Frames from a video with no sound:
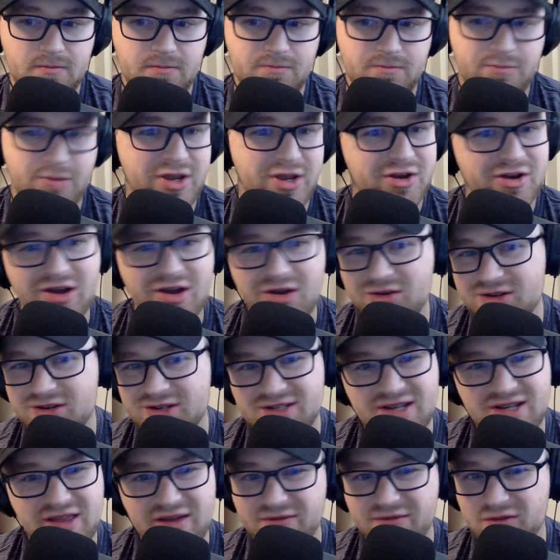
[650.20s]
But you're not going to
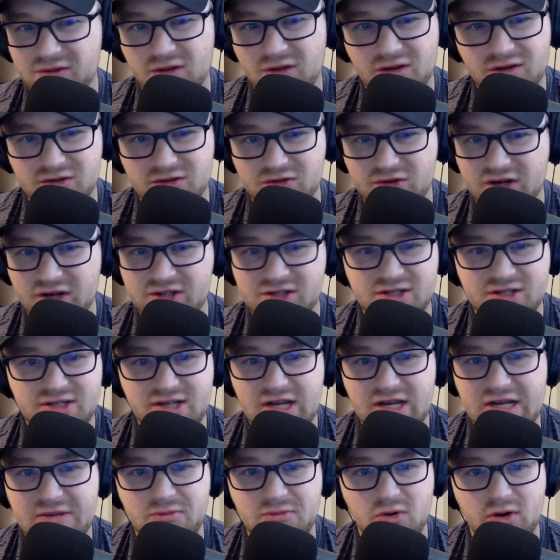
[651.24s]
see that for long stretches
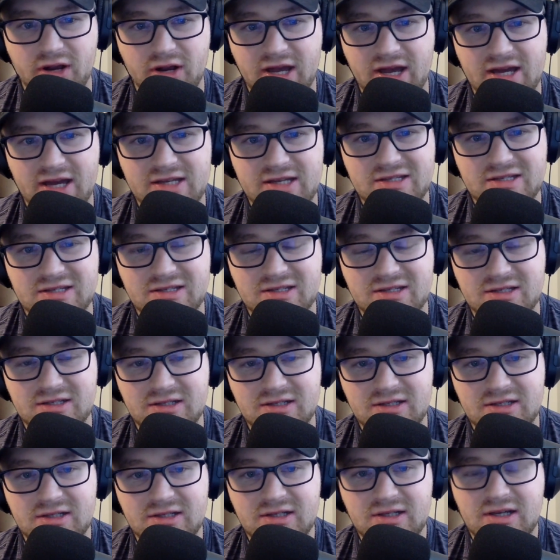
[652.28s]
anymore, guys.
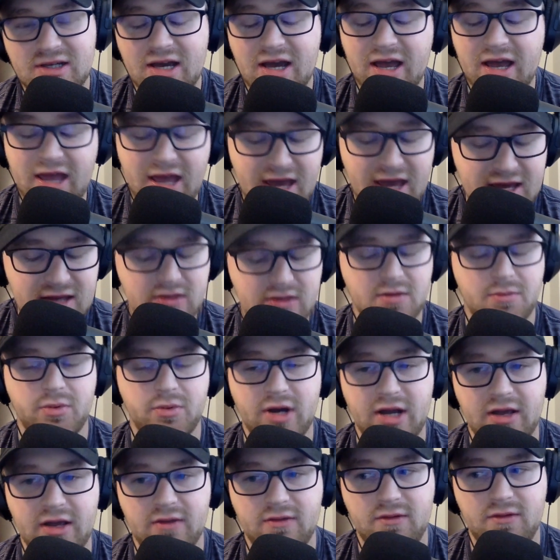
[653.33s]
I hate to
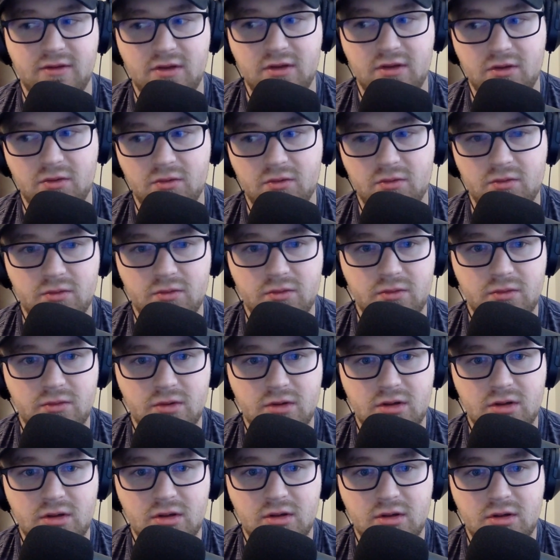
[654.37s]
break it to you.
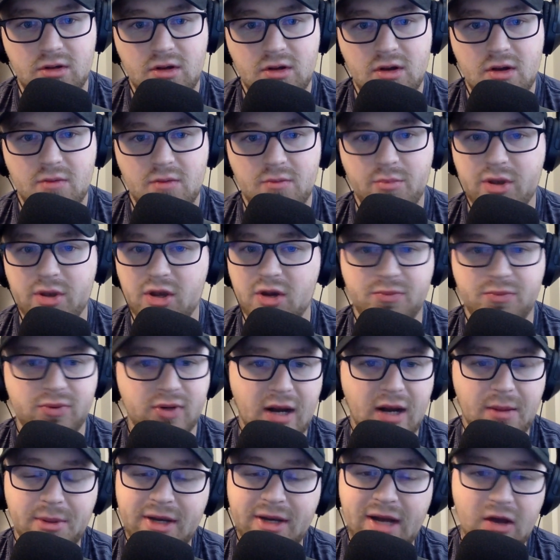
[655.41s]
But you're
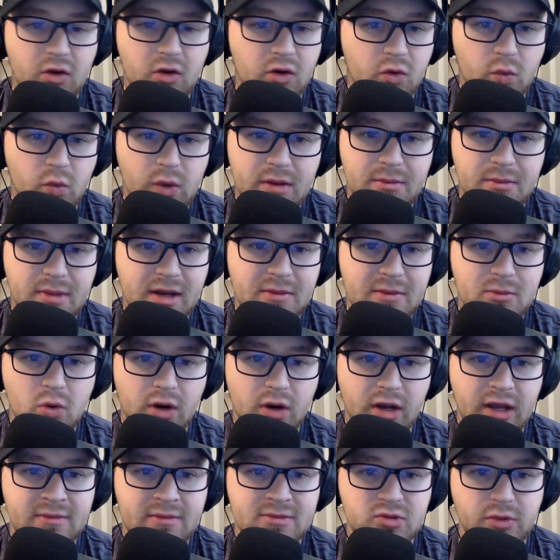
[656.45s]
probably not going to win many more
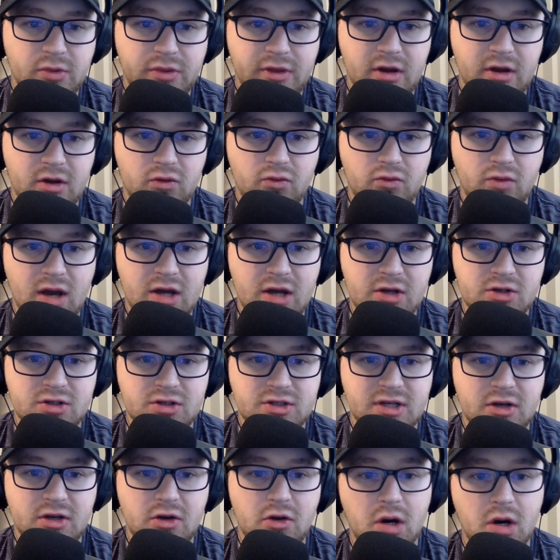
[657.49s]
games with Aaron Rodgers
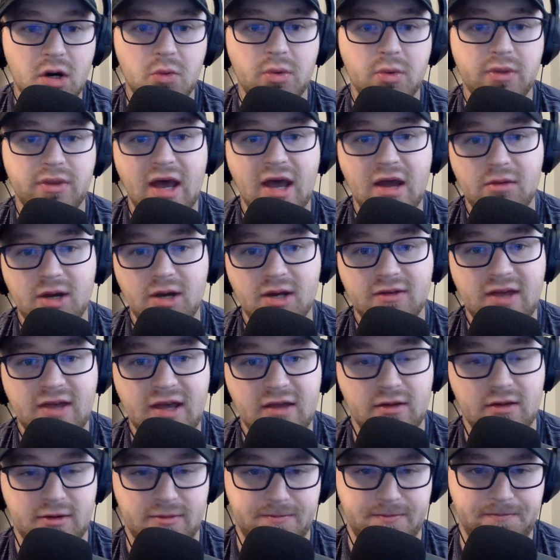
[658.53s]
than you are with Tyrod Taylor.